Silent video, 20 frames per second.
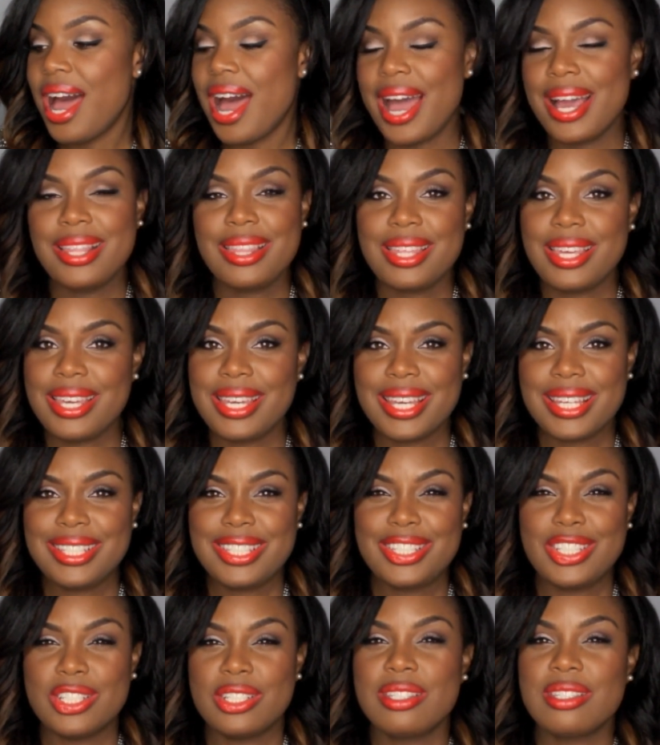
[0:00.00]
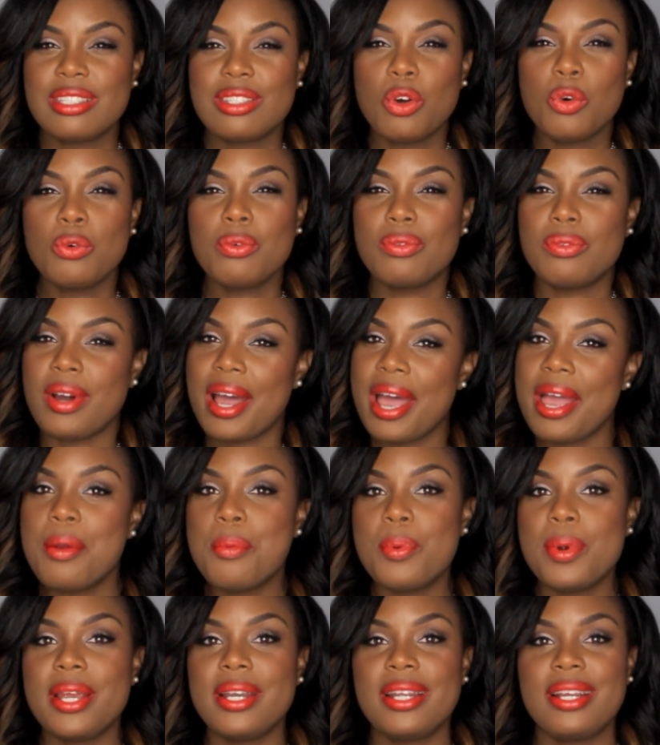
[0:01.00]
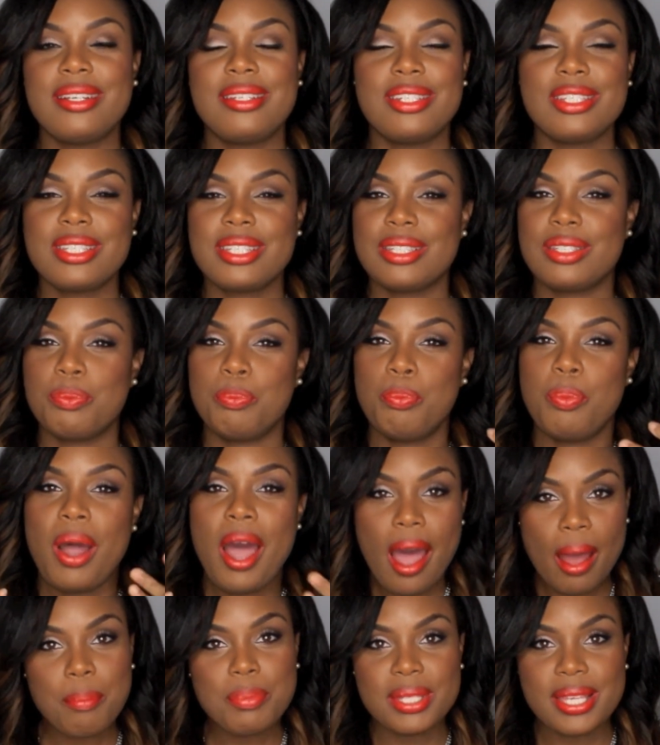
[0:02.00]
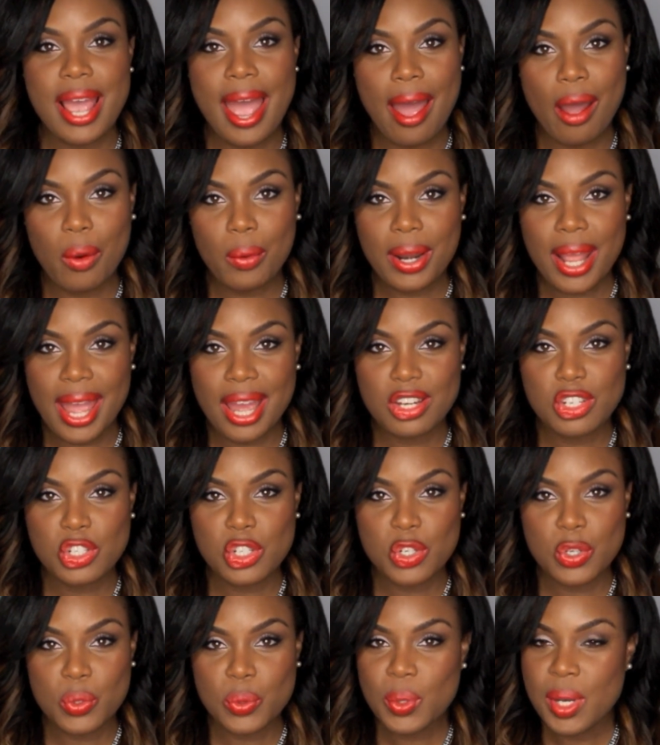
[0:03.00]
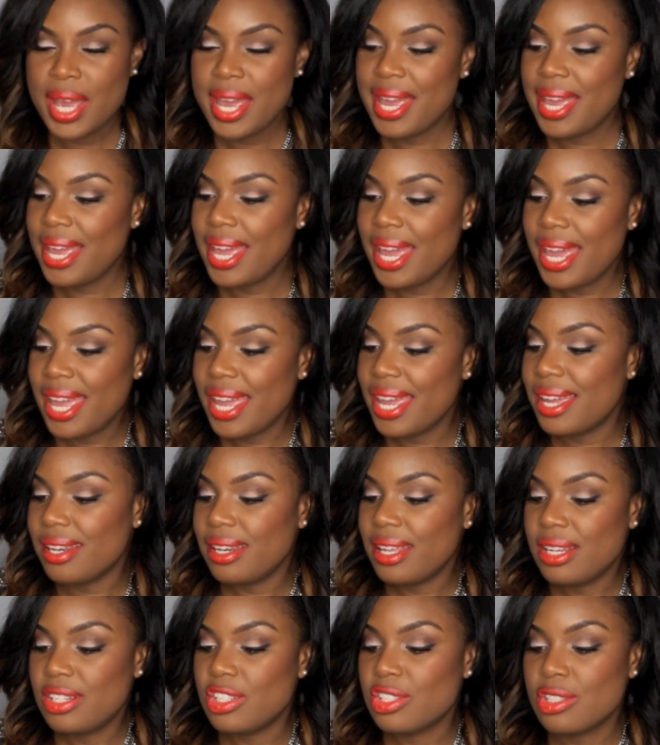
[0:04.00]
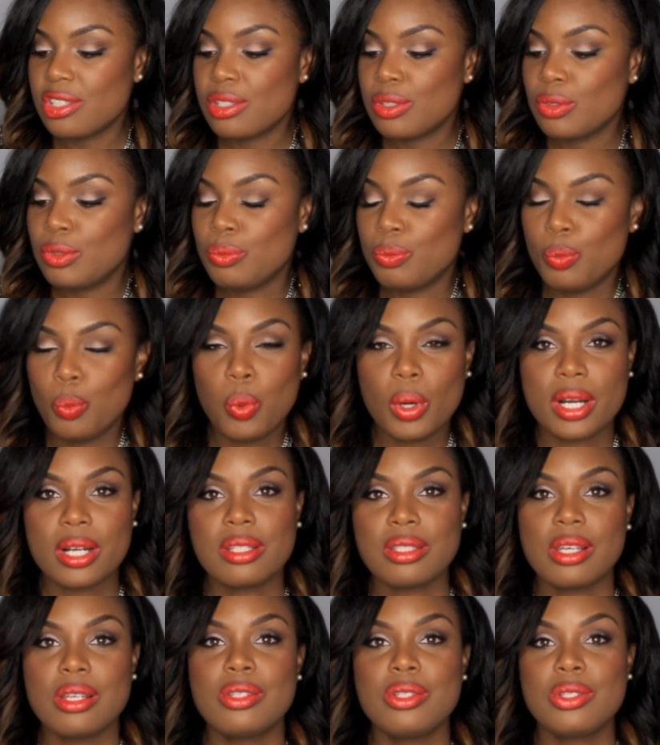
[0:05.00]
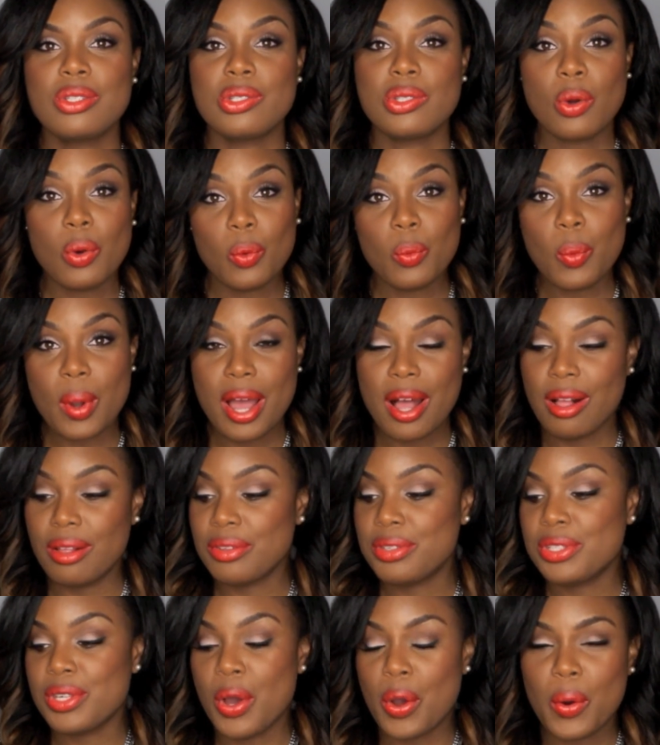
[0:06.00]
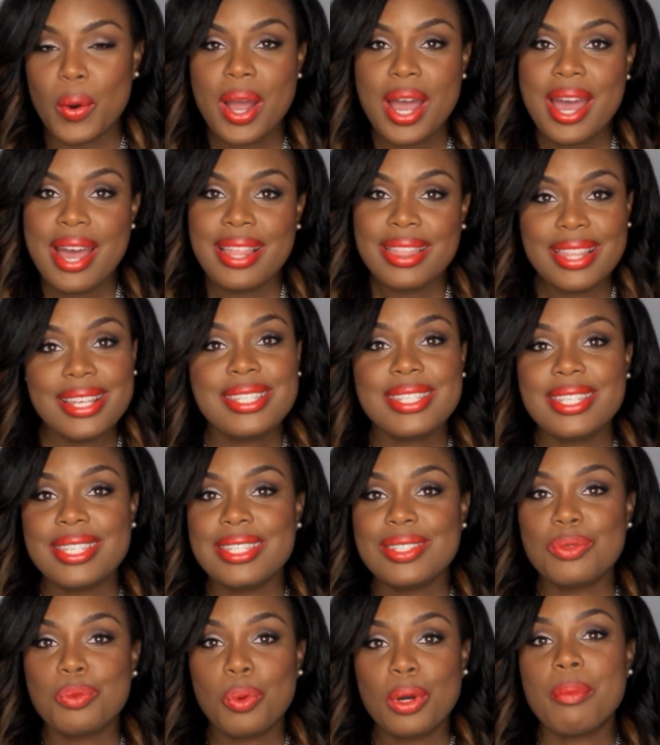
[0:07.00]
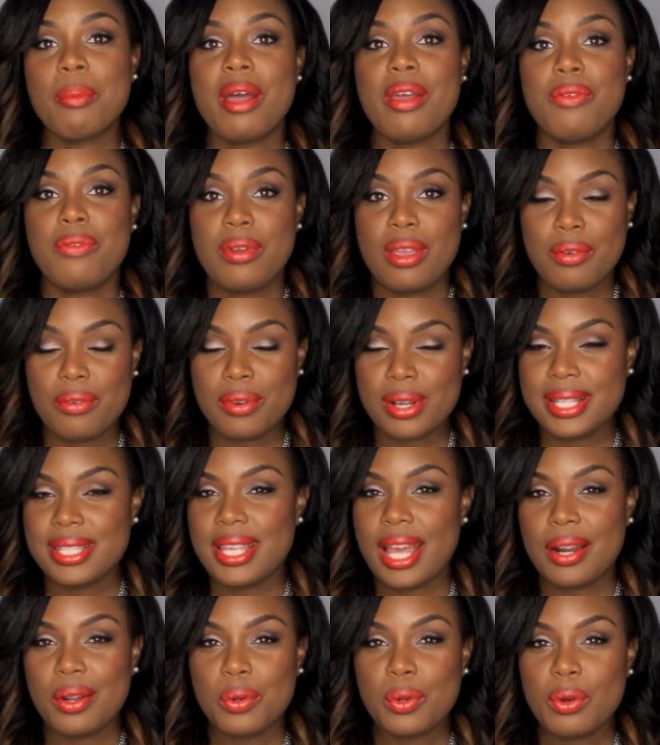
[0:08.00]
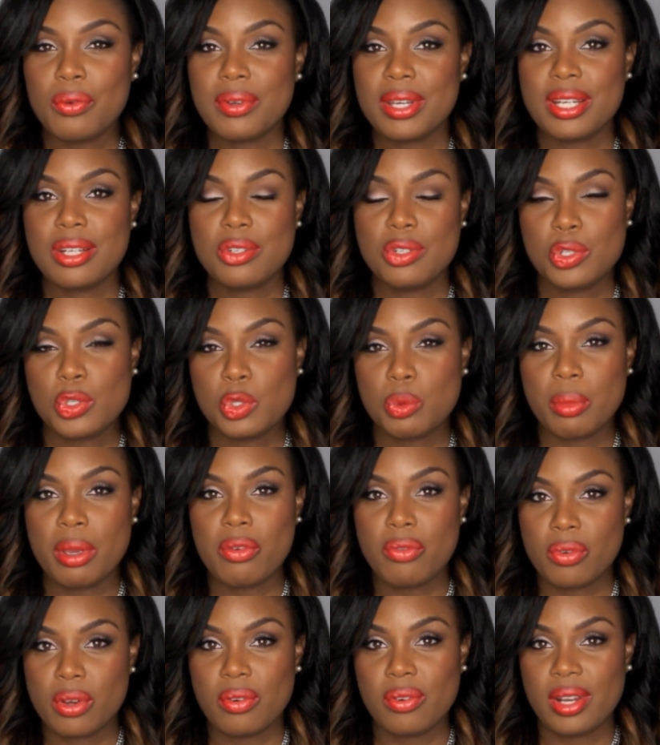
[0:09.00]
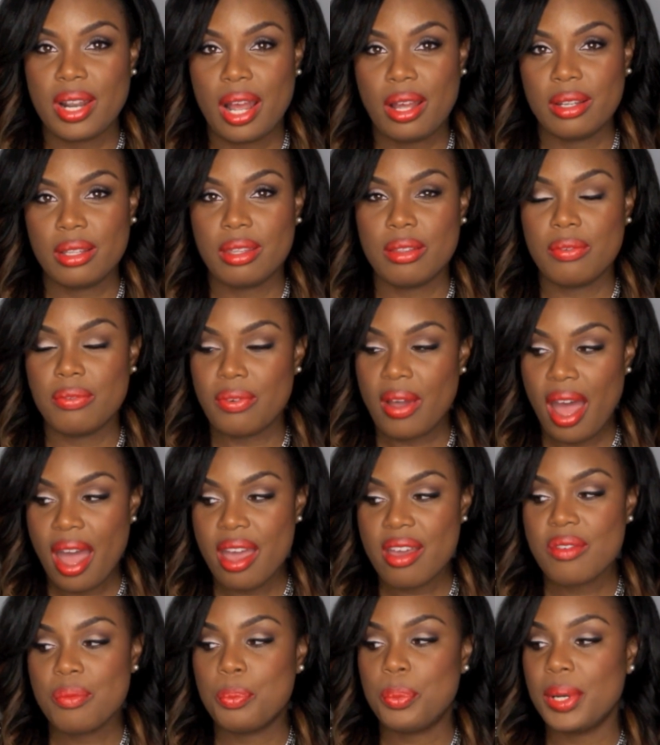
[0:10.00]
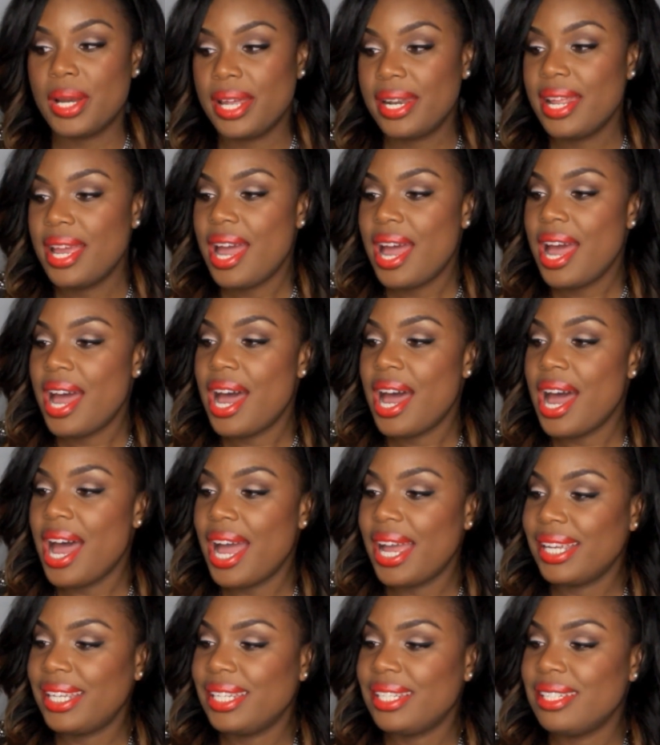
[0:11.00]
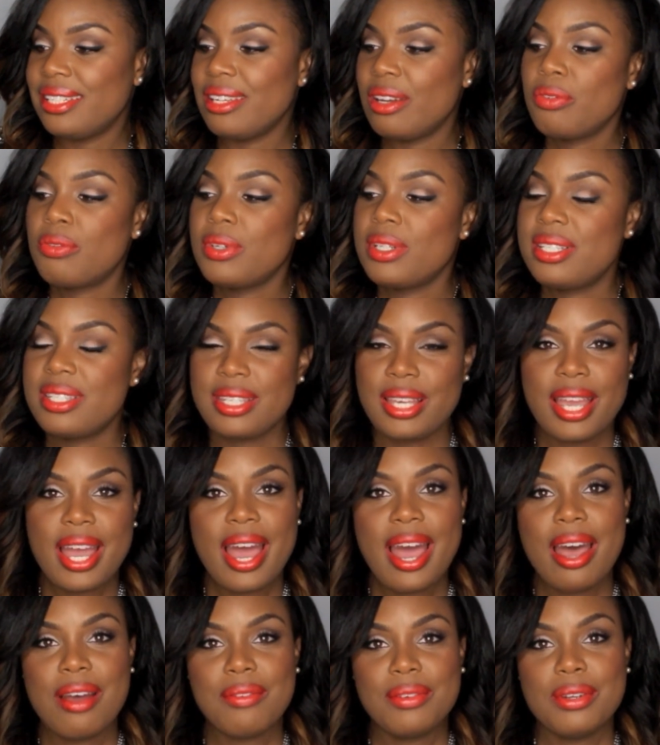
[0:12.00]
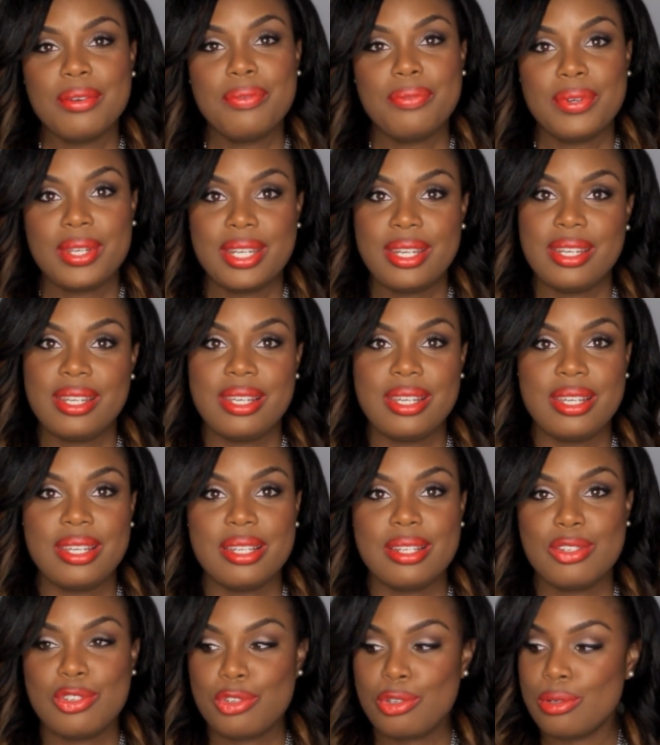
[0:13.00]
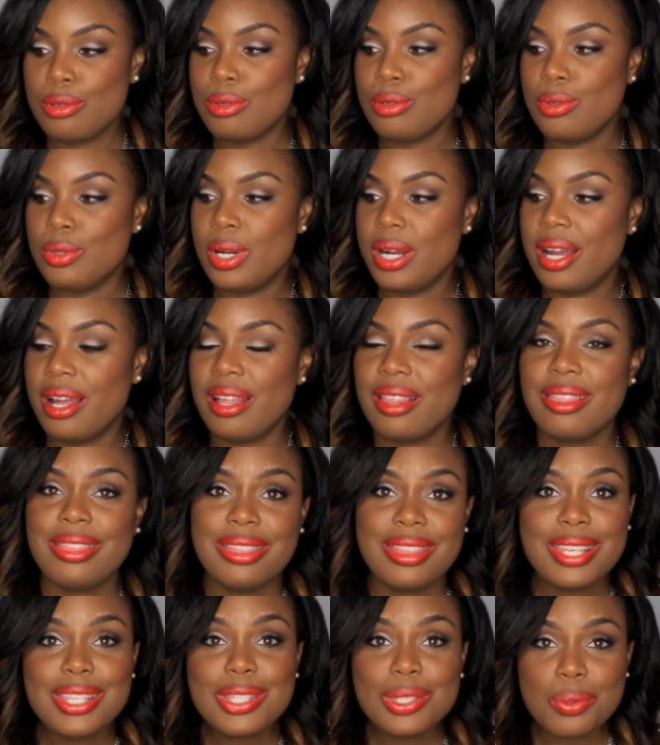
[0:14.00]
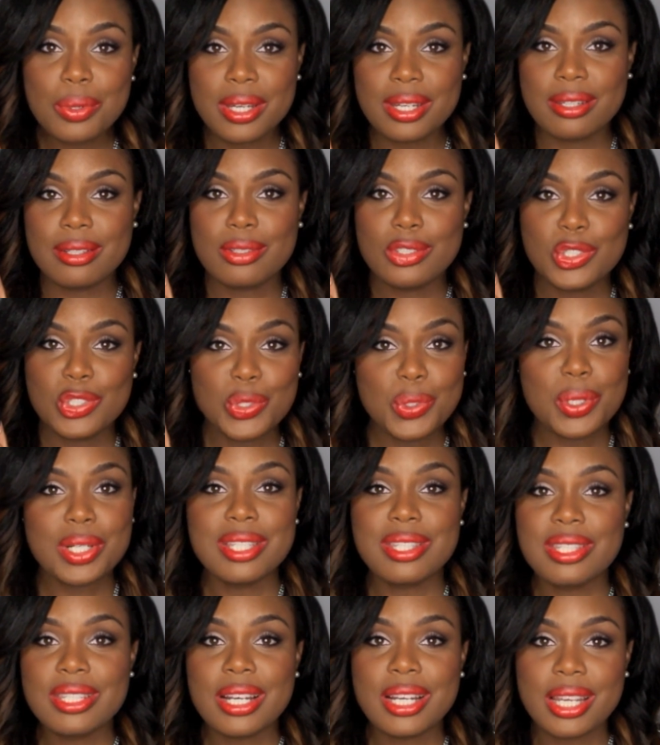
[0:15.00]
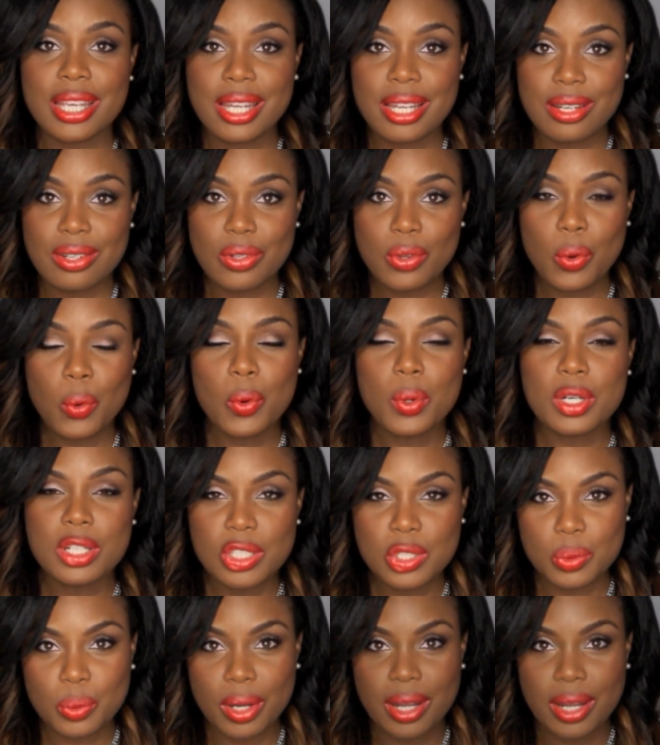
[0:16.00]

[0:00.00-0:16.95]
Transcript: I think it's just so vibrant, it just pops out at you and it just works so well. So this is one of my favorites. I don't know if I can choose my favorite out of the five, but I can definitely say I have an affinity to this one, Short Circuit, orange